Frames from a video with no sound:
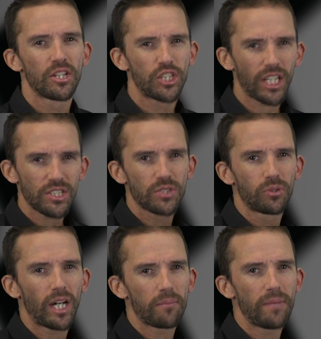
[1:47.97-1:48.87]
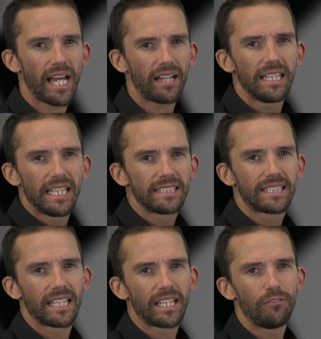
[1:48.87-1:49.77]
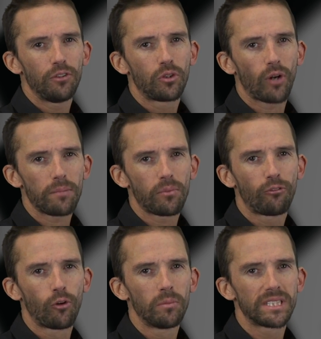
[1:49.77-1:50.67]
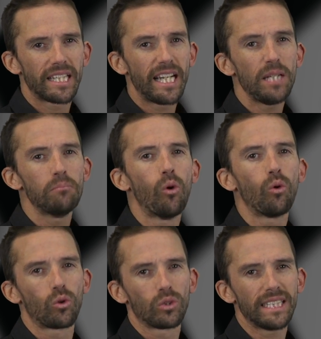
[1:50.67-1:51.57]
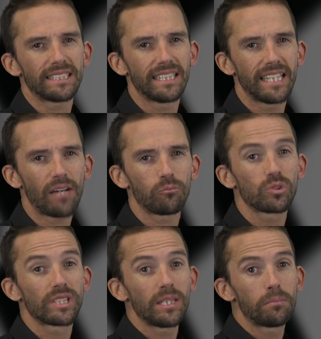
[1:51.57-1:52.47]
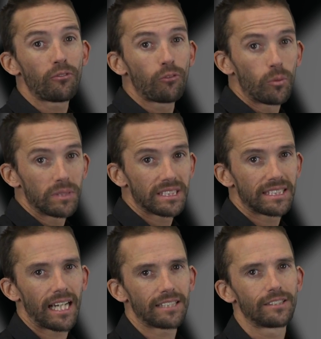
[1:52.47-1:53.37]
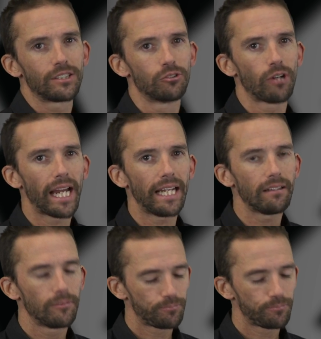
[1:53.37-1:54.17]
Just the right amount is going to give you great performance, and any more or less than that will see the performance start to degrade.